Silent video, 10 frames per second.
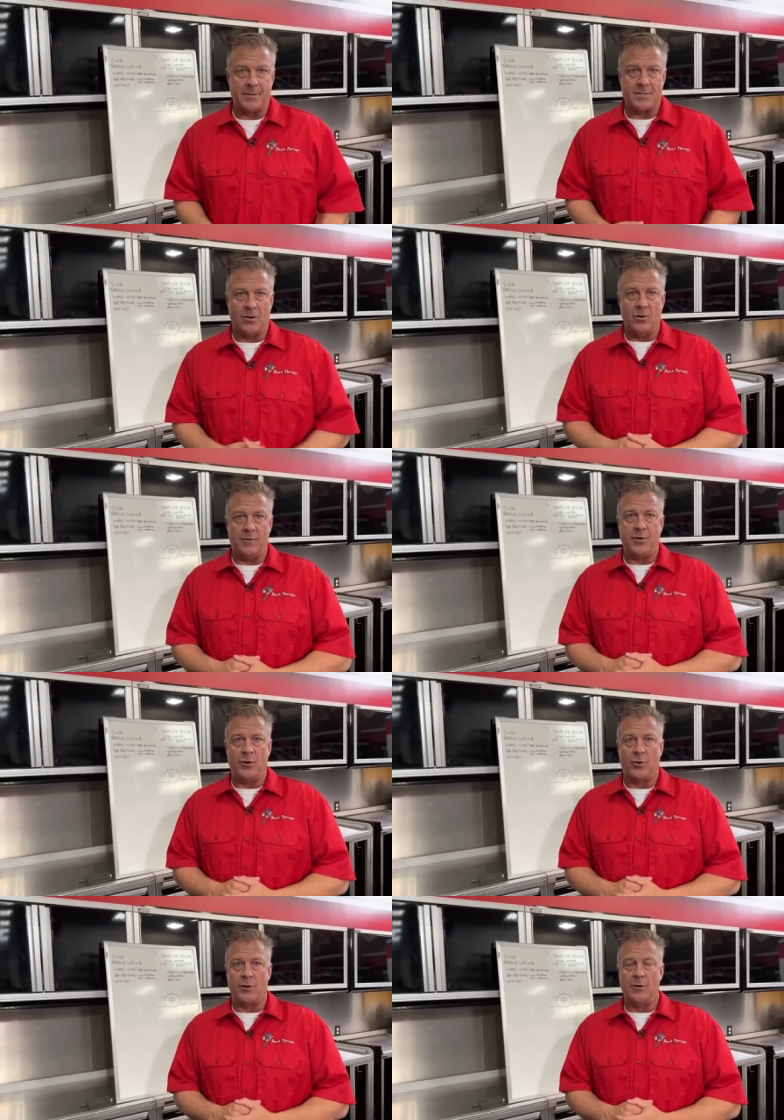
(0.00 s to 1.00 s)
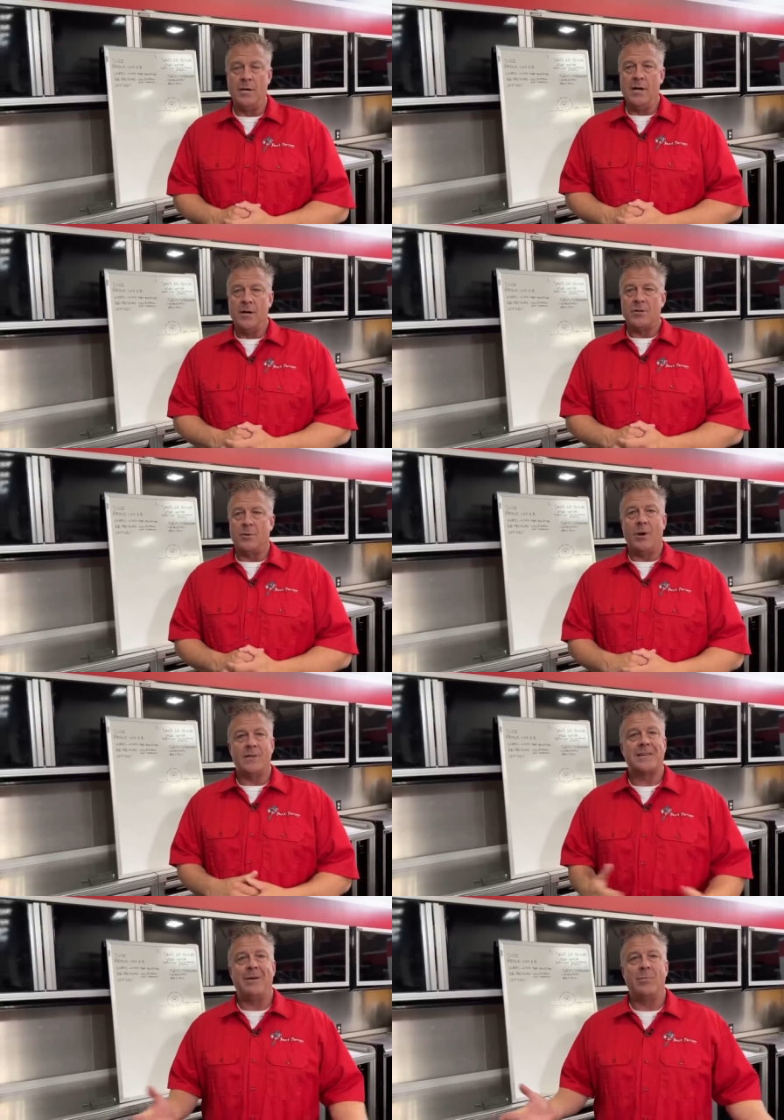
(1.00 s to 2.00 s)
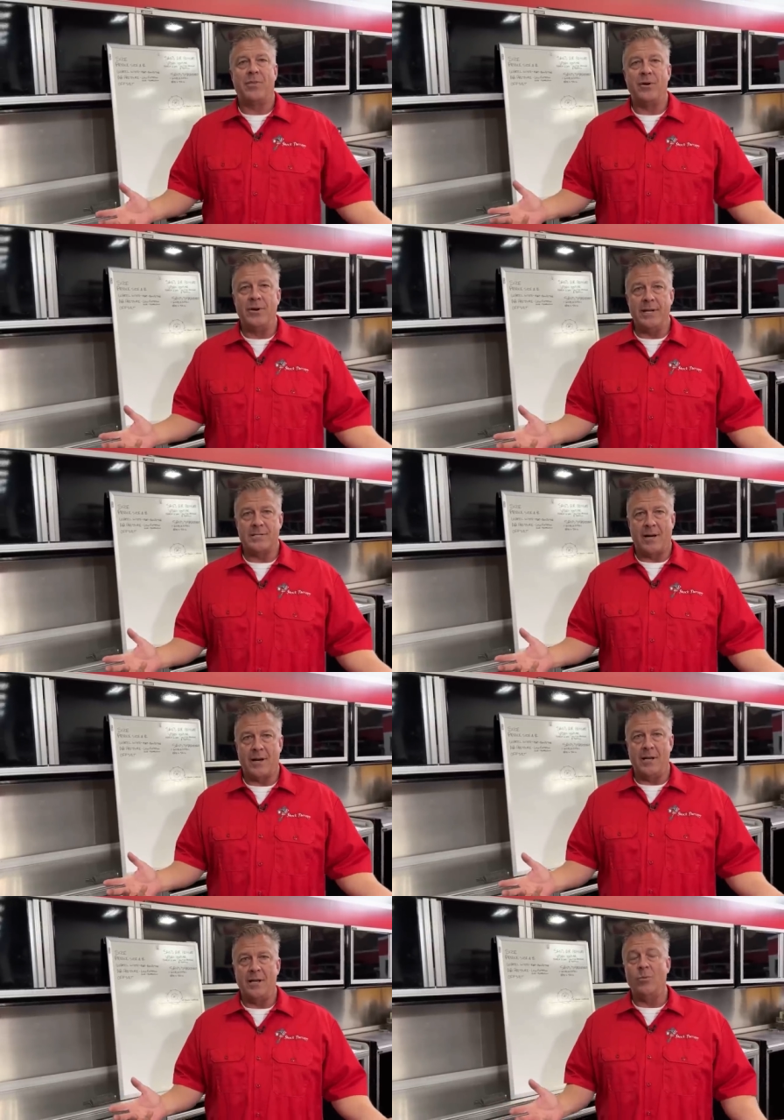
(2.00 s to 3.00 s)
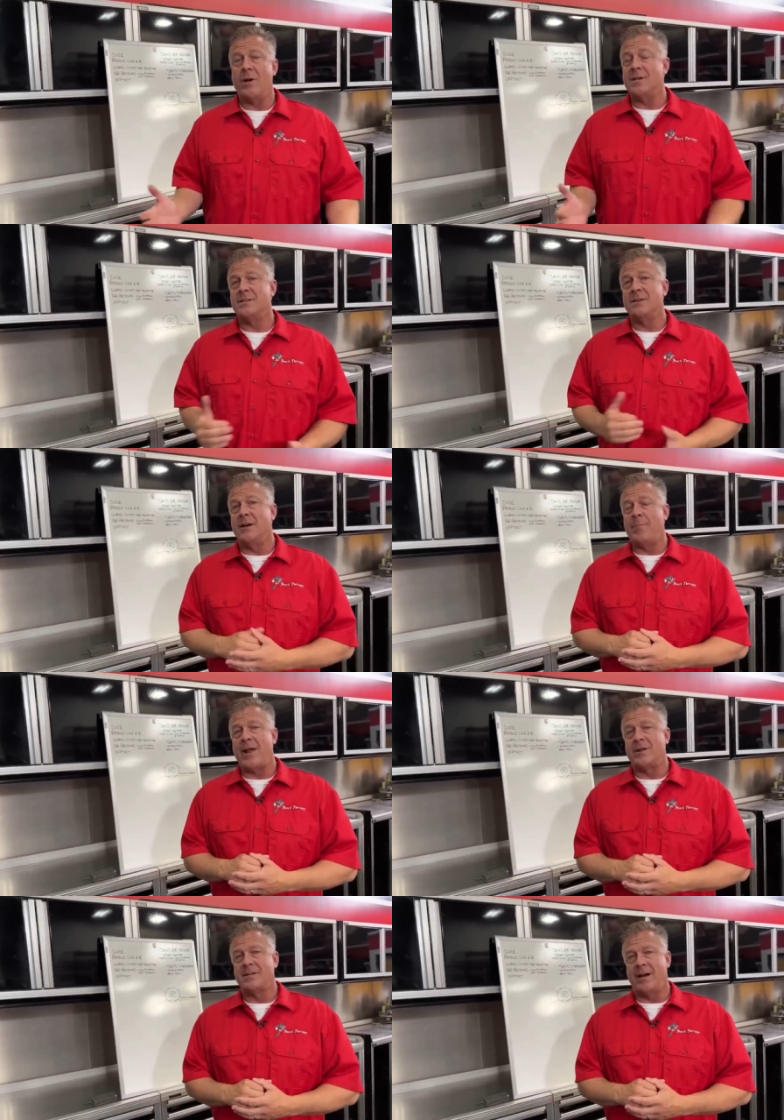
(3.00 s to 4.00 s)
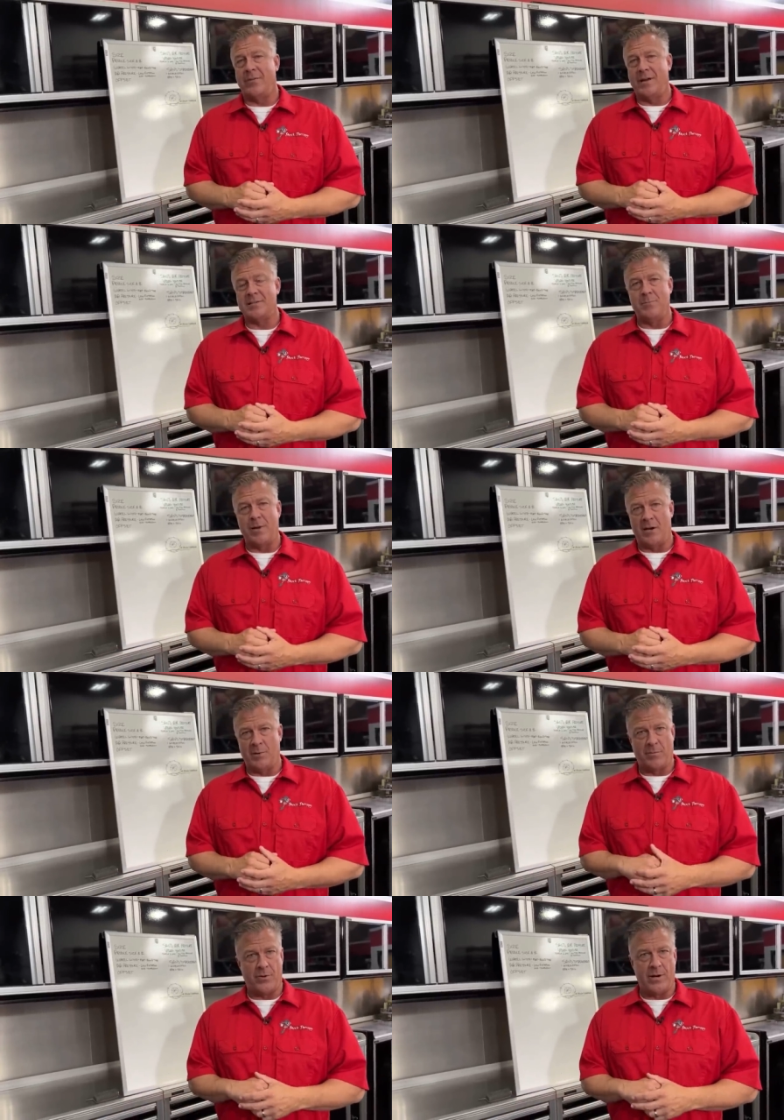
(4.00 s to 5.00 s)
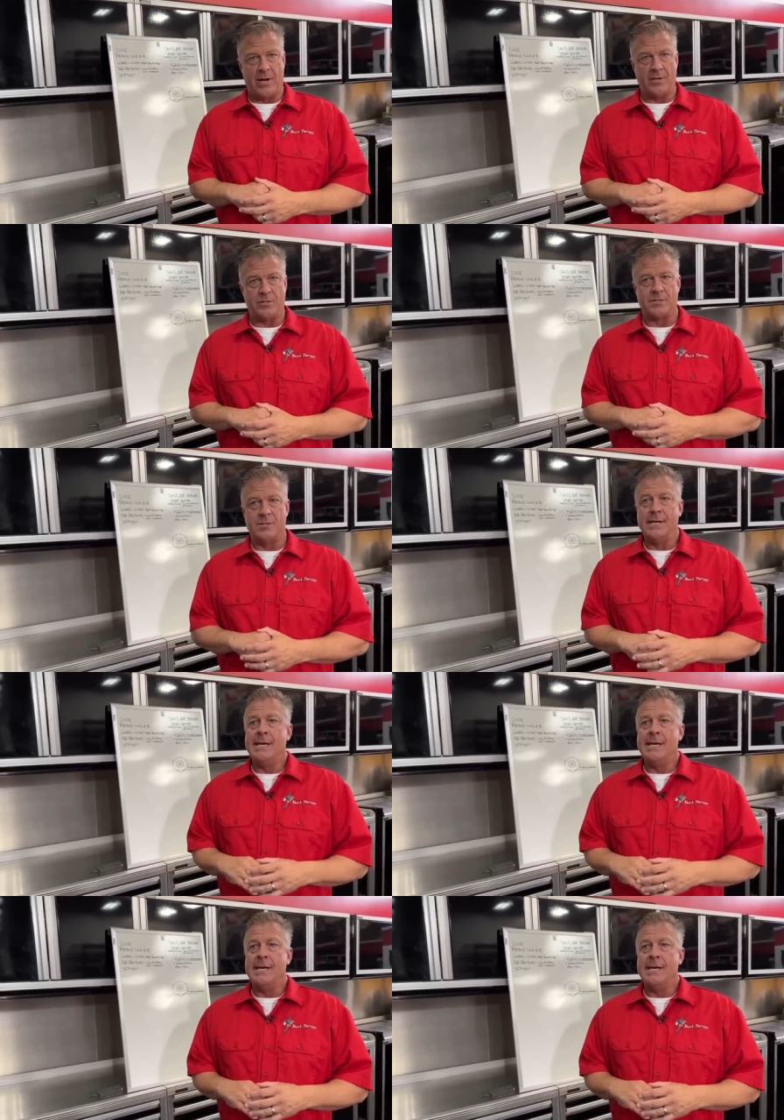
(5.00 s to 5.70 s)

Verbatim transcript: So if your Turbo S came with 30s on it, you want a paddle tire that's a minimum 30 inches.